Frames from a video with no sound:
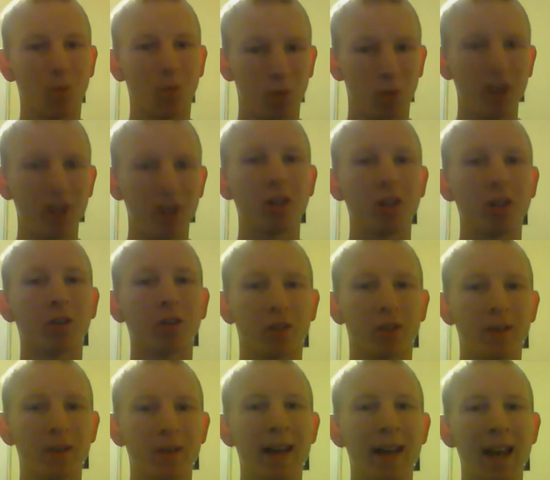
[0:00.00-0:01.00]
When you're
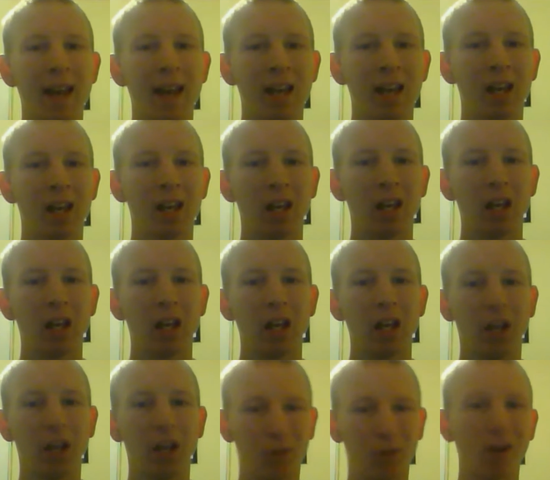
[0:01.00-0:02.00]
doing that,
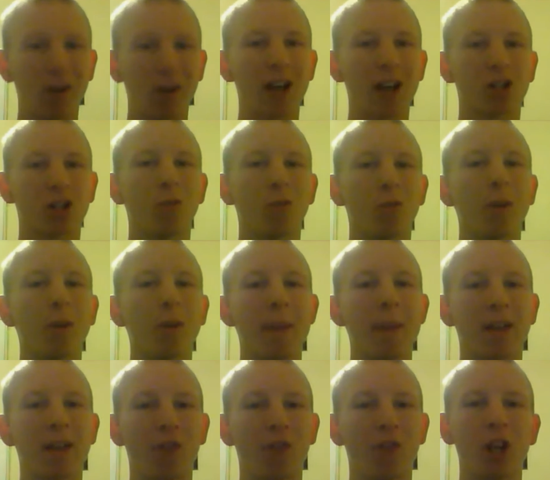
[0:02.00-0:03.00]
if you actually want to
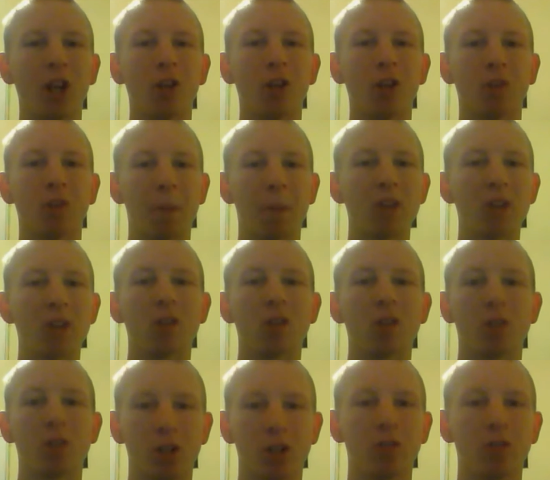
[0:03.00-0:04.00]
make a video to post
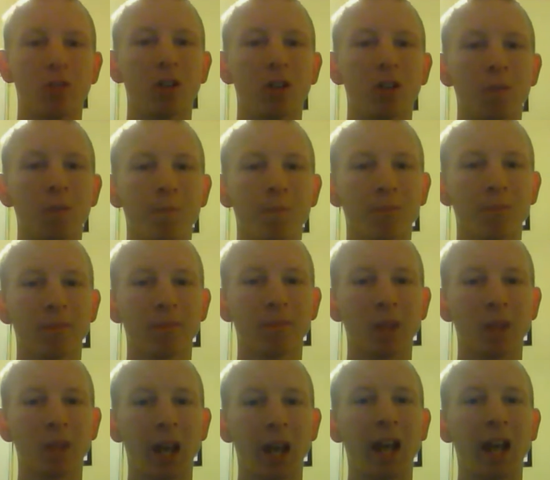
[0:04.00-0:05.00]
on YouTube,
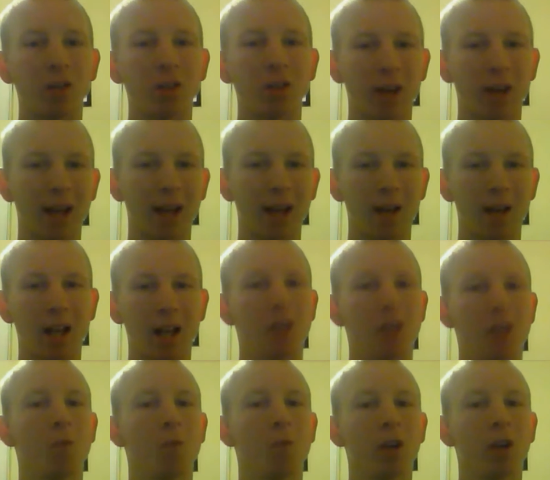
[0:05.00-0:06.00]
and
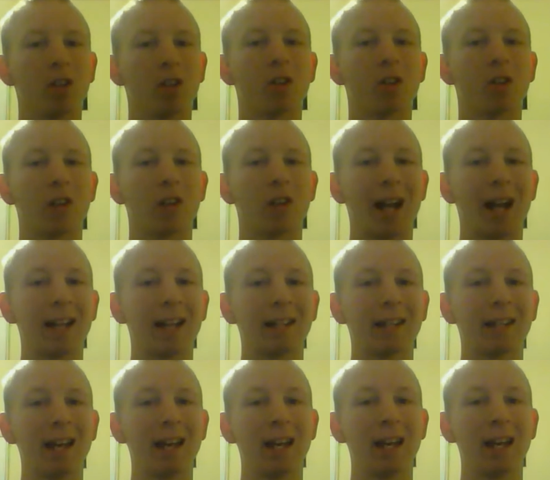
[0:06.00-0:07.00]
you want to talk to your
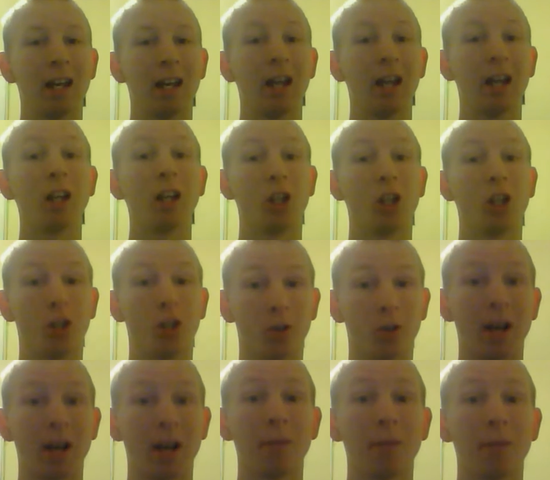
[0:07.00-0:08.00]
headset,
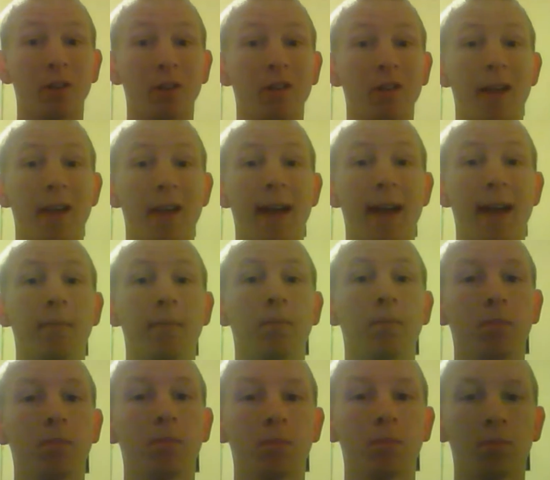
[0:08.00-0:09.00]
you're able to do that.
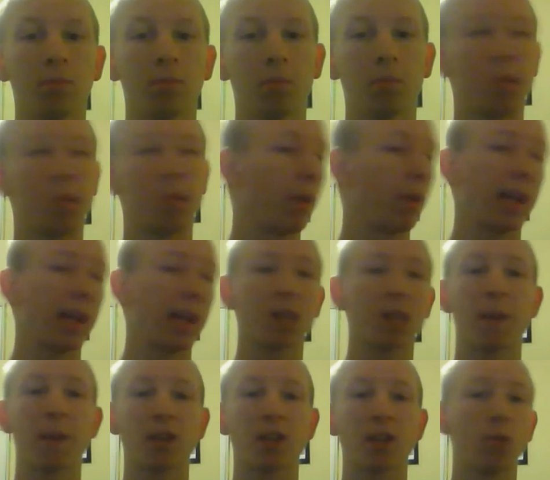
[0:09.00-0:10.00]
On the
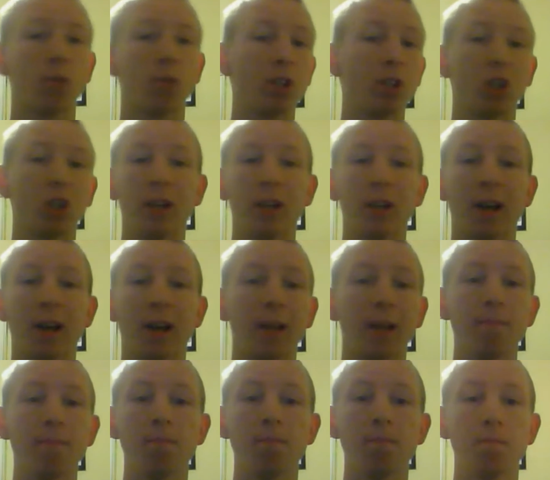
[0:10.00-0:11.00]
Xbox One, you could
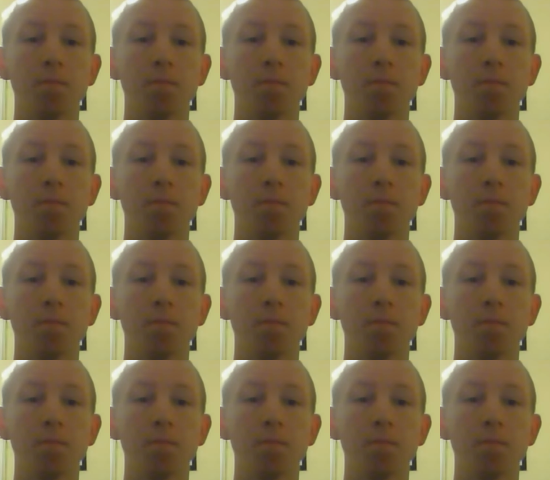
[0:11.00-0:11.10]
not.